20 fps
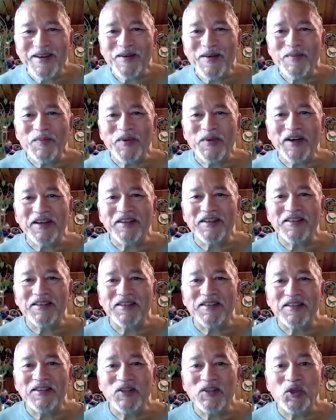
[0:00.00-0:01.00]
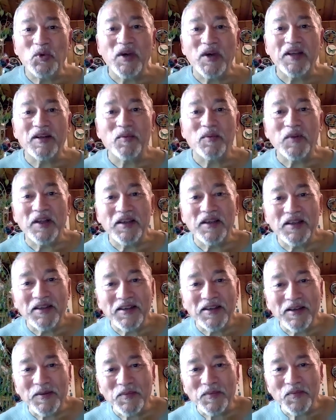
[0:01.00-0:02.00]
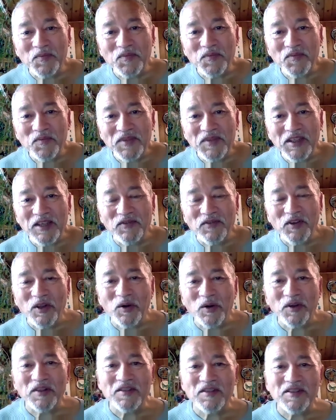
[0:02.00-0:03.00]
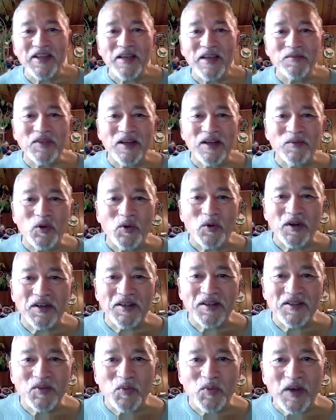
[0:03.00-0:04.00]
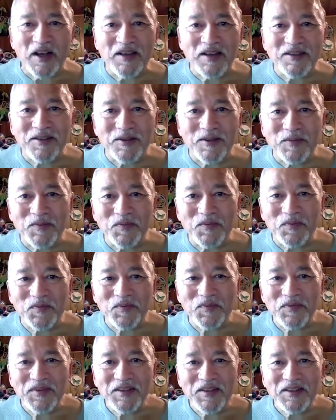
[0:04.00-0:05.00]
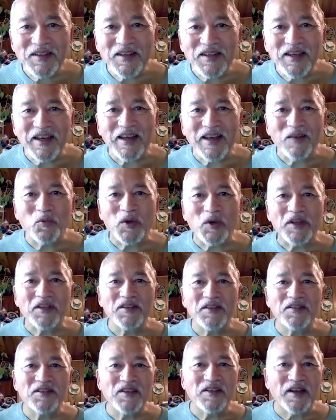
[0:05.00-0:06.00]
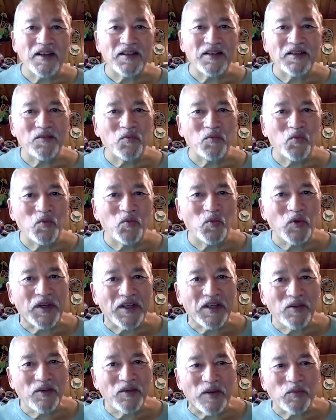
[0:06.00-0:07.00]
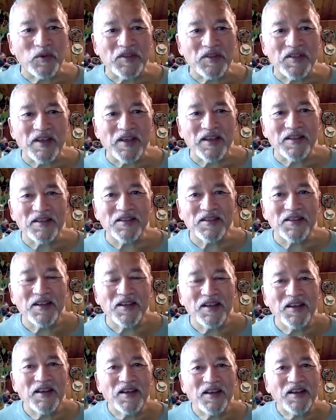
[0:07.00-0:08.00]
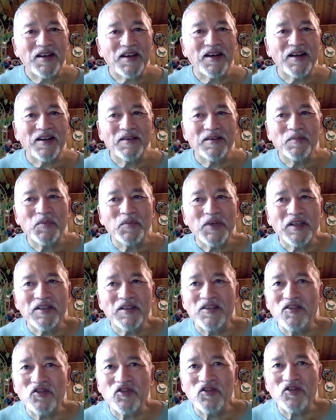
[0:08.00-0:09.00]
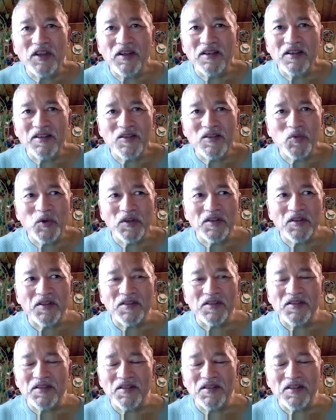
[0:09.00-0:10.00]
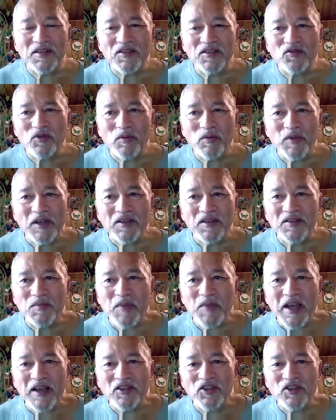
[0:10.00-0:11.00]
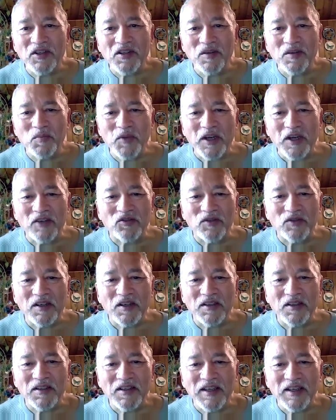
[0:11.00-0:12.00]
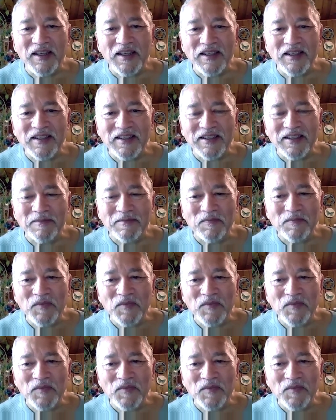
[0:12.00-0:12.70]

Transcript: but you end up liking him, even though at the same time you want to despise him and what he's done and what he represents. Uh, but Shaena has worked this this tremendous magic in Petra, and um,